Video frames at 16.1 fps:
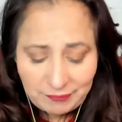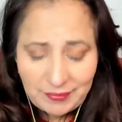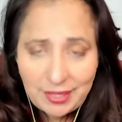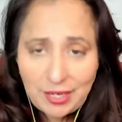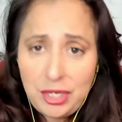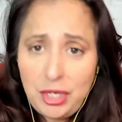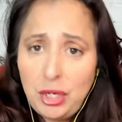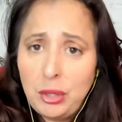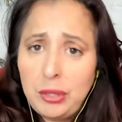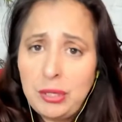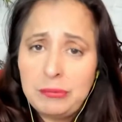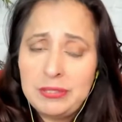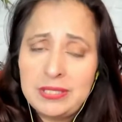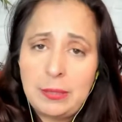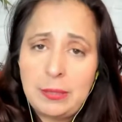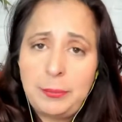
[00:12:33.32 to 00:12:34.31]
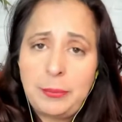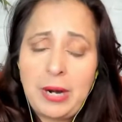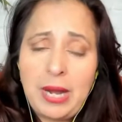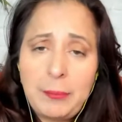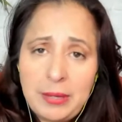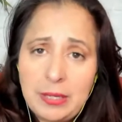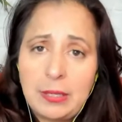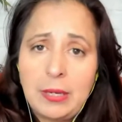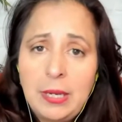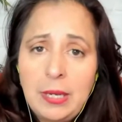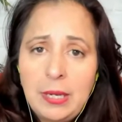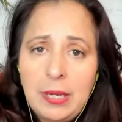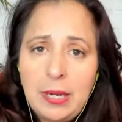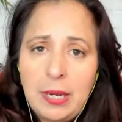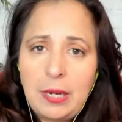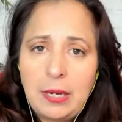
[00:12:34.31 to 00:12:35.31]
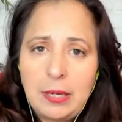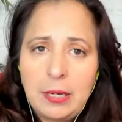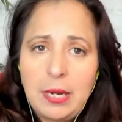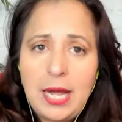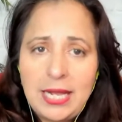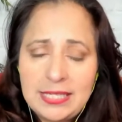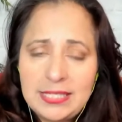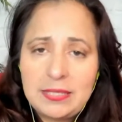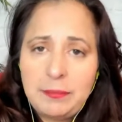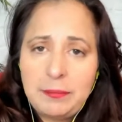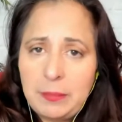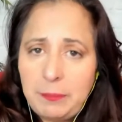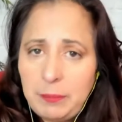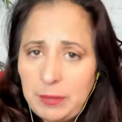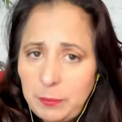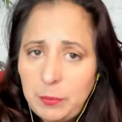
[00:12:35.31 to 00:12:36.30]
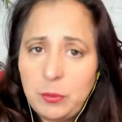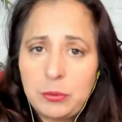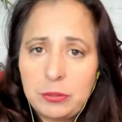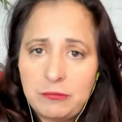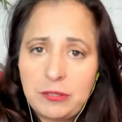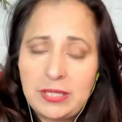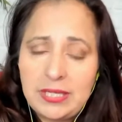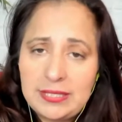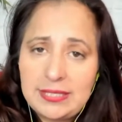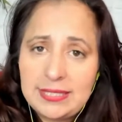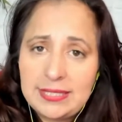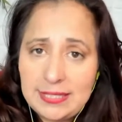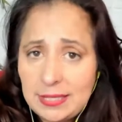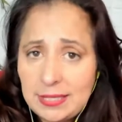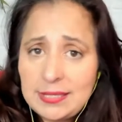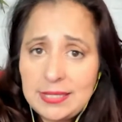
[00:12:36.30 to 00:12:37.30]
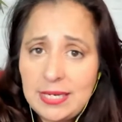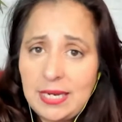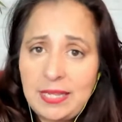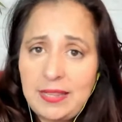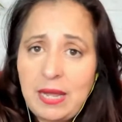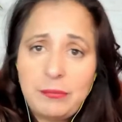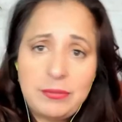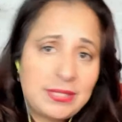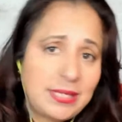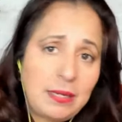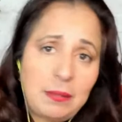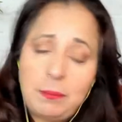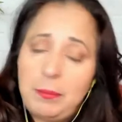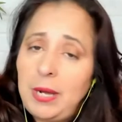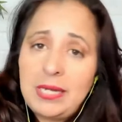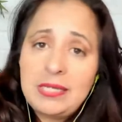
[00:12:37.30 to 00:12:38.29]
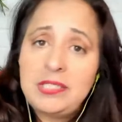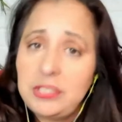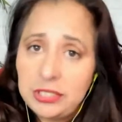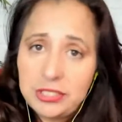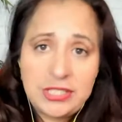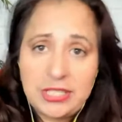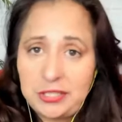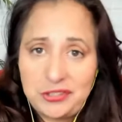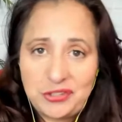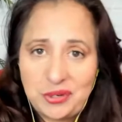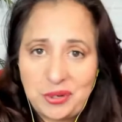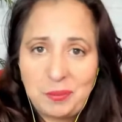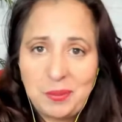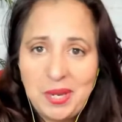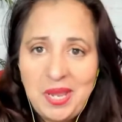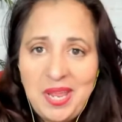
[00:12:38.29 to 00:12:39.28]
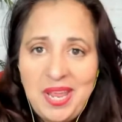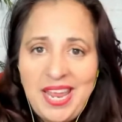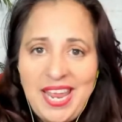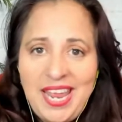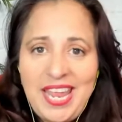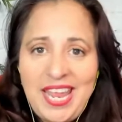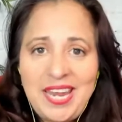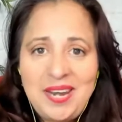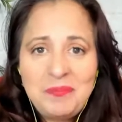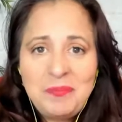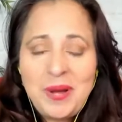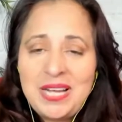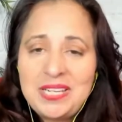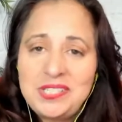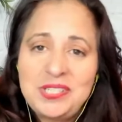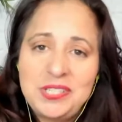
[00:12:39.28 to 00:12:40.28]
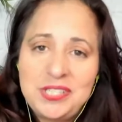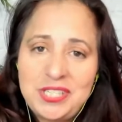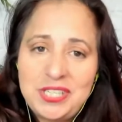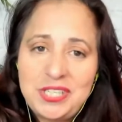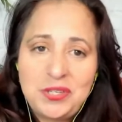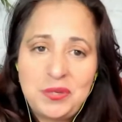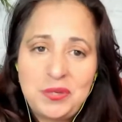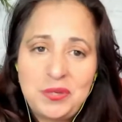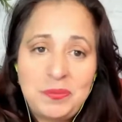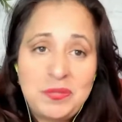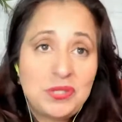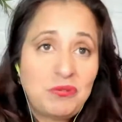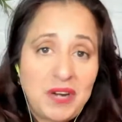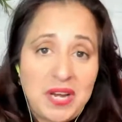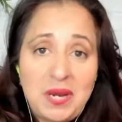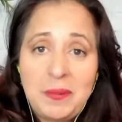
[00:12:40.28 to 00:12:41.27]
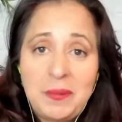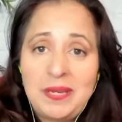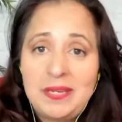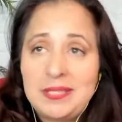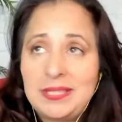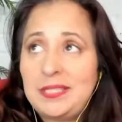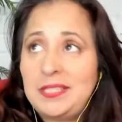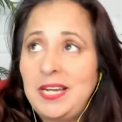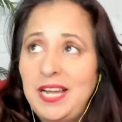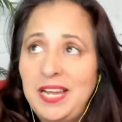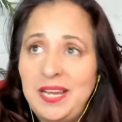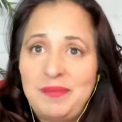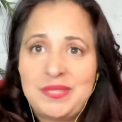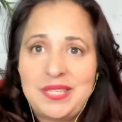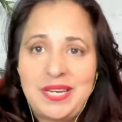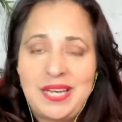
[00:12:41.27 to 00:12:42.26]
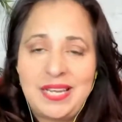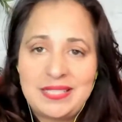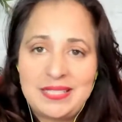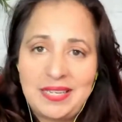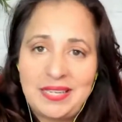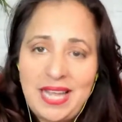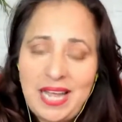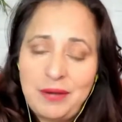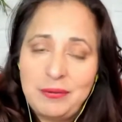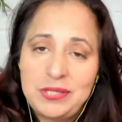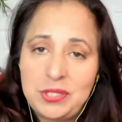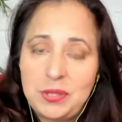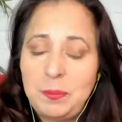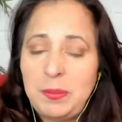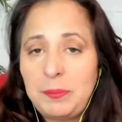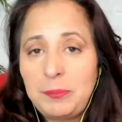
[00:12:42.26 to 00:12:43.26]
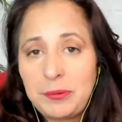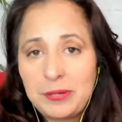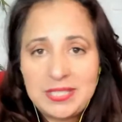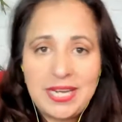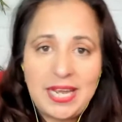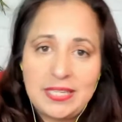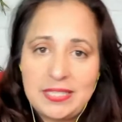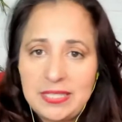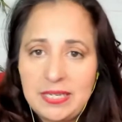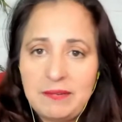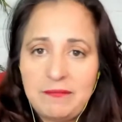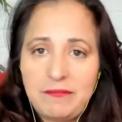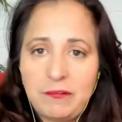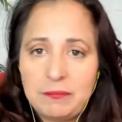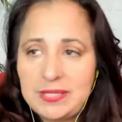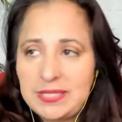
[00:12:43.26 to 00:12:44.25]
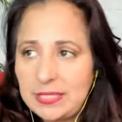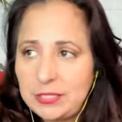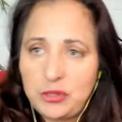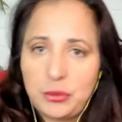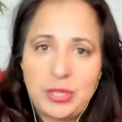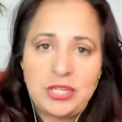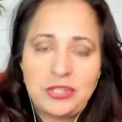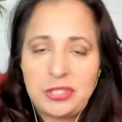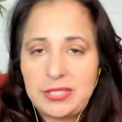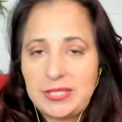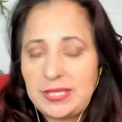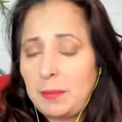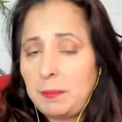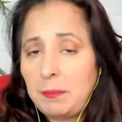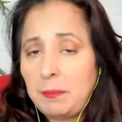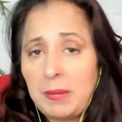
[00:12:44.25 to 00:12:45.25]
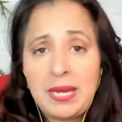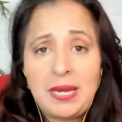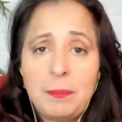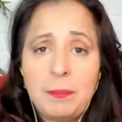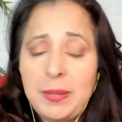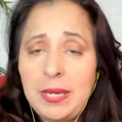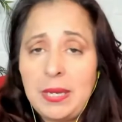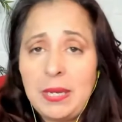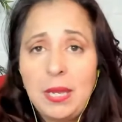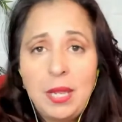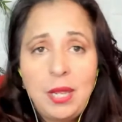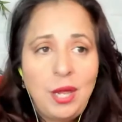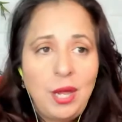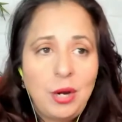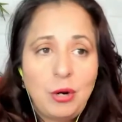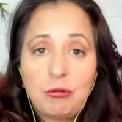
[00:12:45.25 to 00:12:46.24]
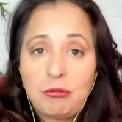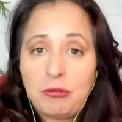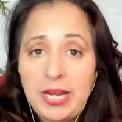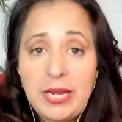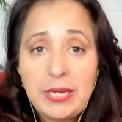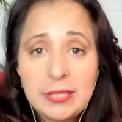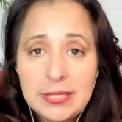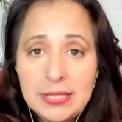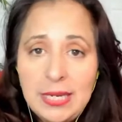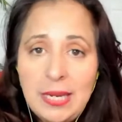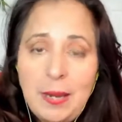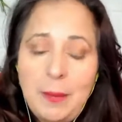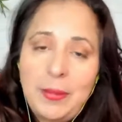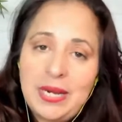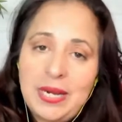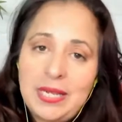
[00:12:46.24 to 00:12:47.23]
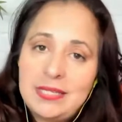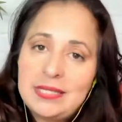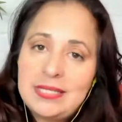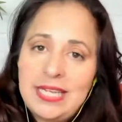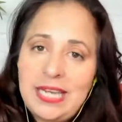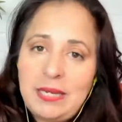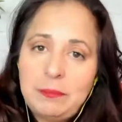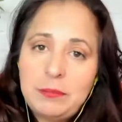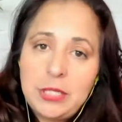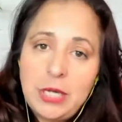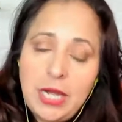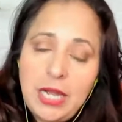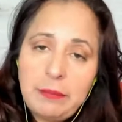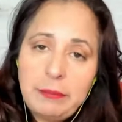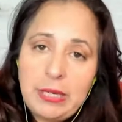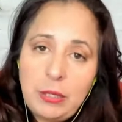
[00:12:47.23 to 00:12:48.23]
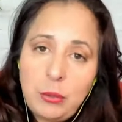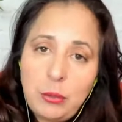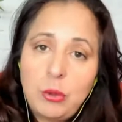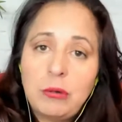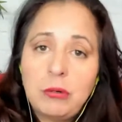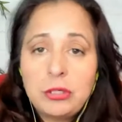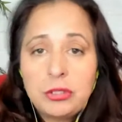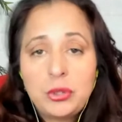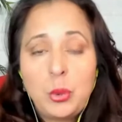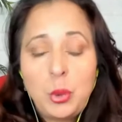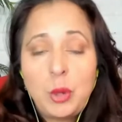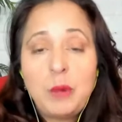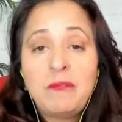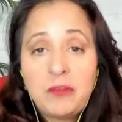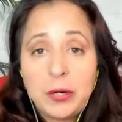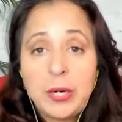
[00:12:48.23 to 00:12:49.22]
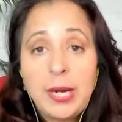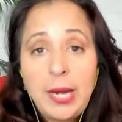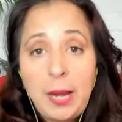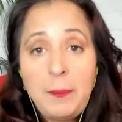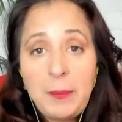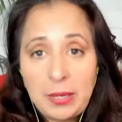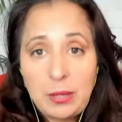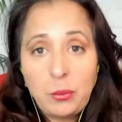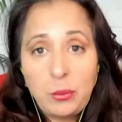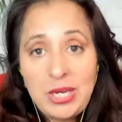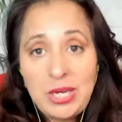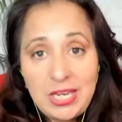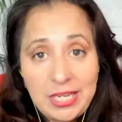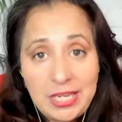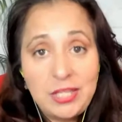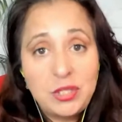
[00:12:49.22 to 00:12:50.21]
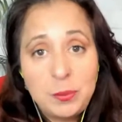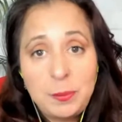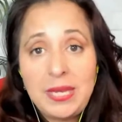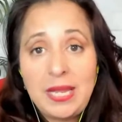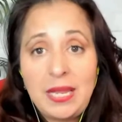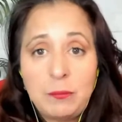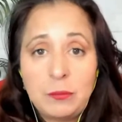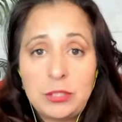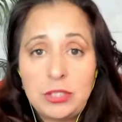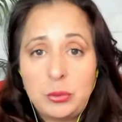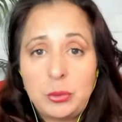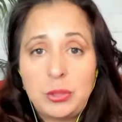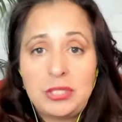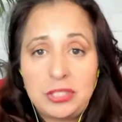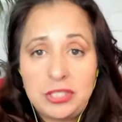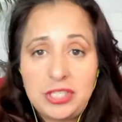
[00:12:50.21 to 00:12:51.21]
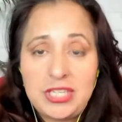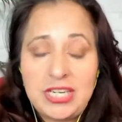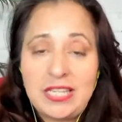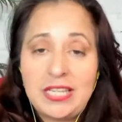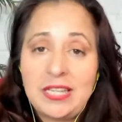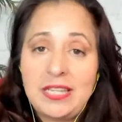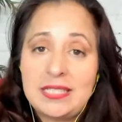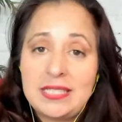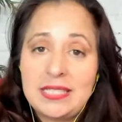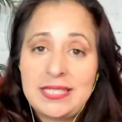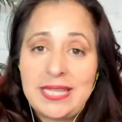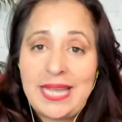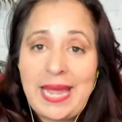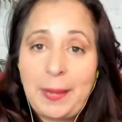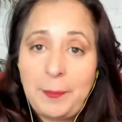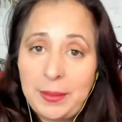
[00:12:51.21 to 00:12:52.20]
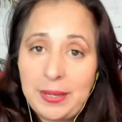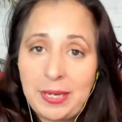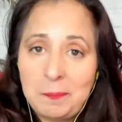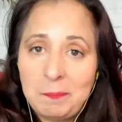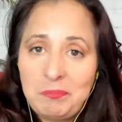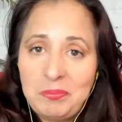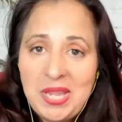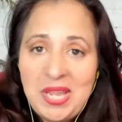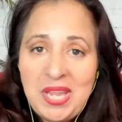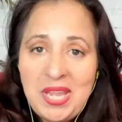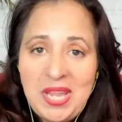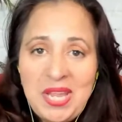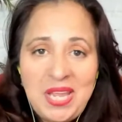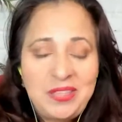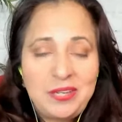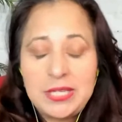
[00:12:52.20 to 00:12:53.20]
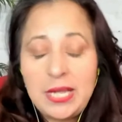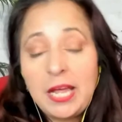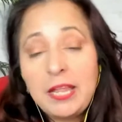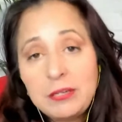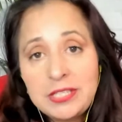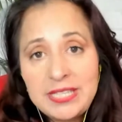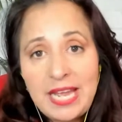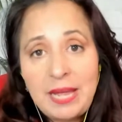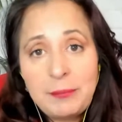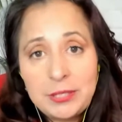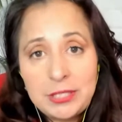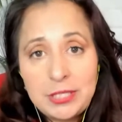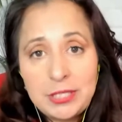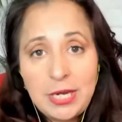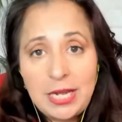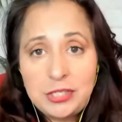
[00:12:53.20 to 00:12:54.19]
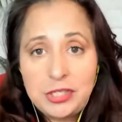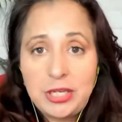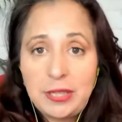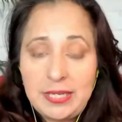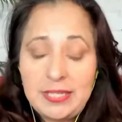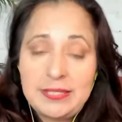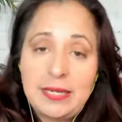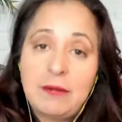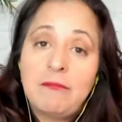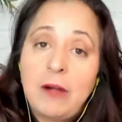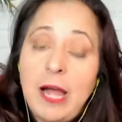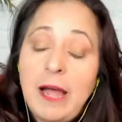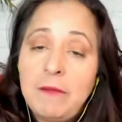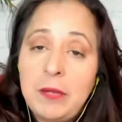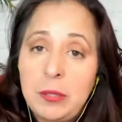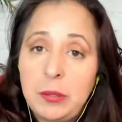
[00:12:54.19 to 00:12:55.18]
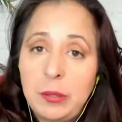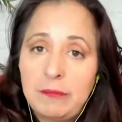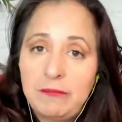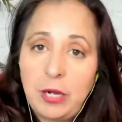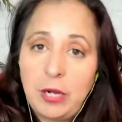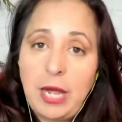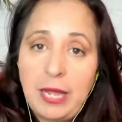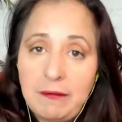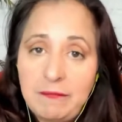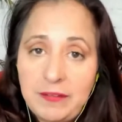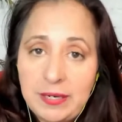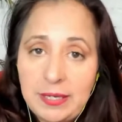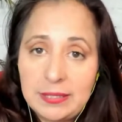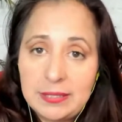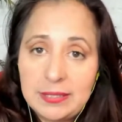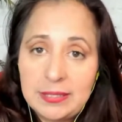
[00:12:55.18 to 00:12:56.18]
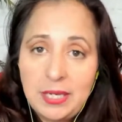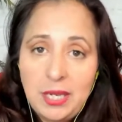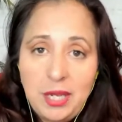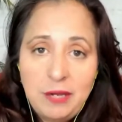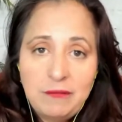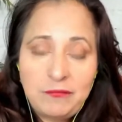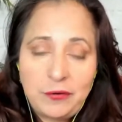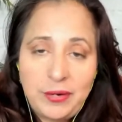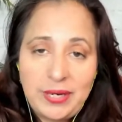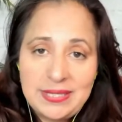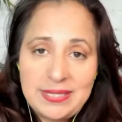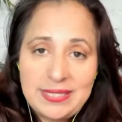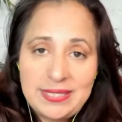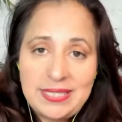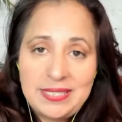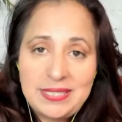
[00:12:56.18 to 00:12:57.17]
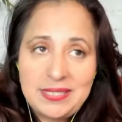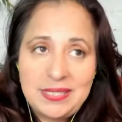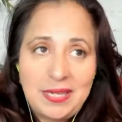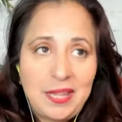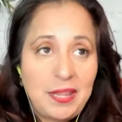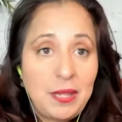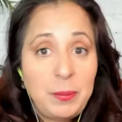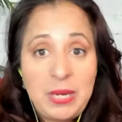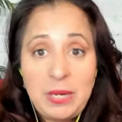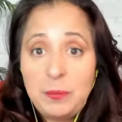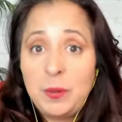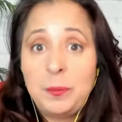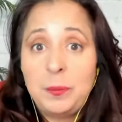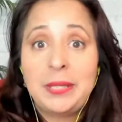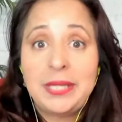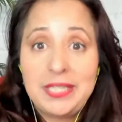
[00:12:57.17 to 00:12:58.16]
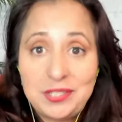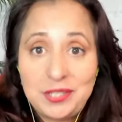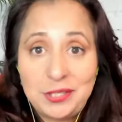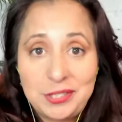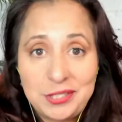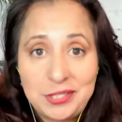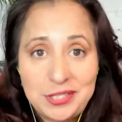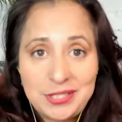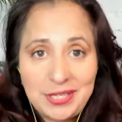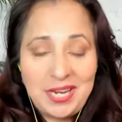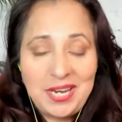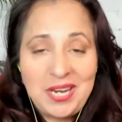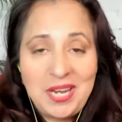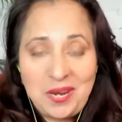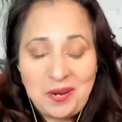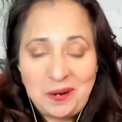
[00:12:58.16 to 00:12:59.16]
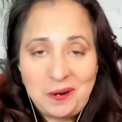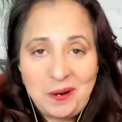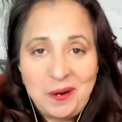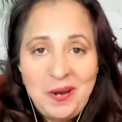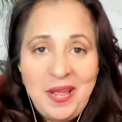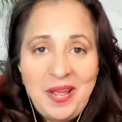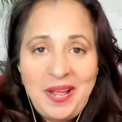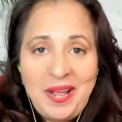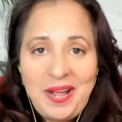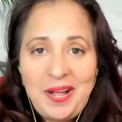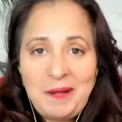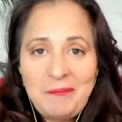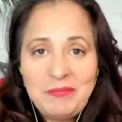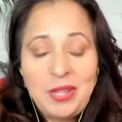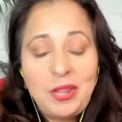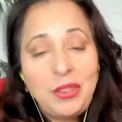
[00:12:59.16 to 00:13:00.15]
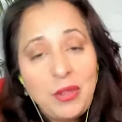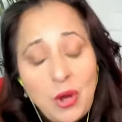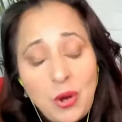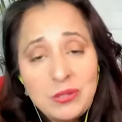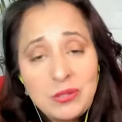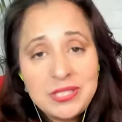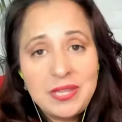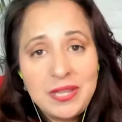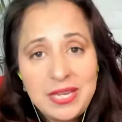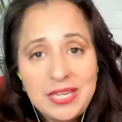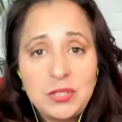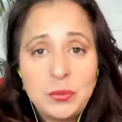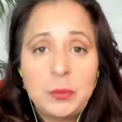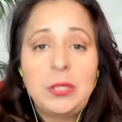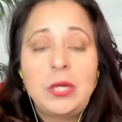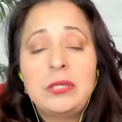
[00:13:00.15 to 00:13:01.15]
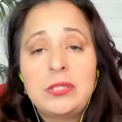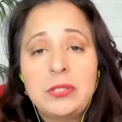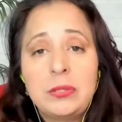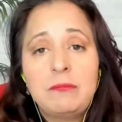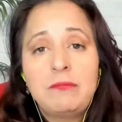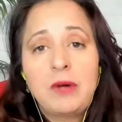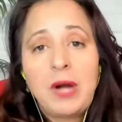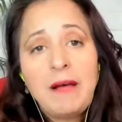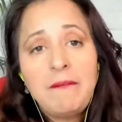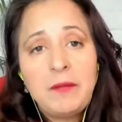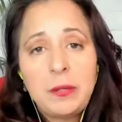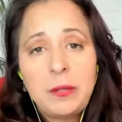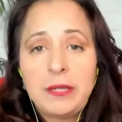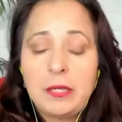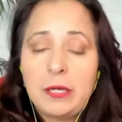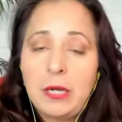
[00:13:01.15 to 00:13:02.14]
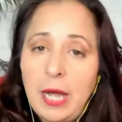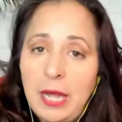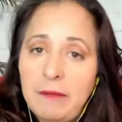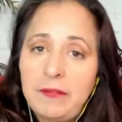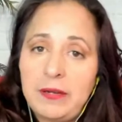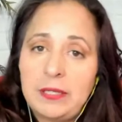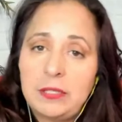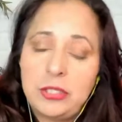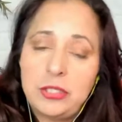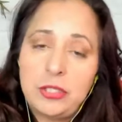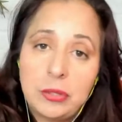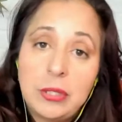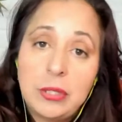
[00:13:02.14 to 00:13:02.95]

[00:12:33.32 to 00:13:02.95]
you know there was a prominent uh, concept that people were really discussing and that was that imposter syndrome and imposter syndrome is great because at times it has allowed us to be protected from situations that might not be great but at the same time, in order to overcome it, we need to be able to understand that this is happening. There's other sabotaging things that rob you of confidence. For instance, uh, the people pleasers in here, um, those things will also rob you of the confidence to do the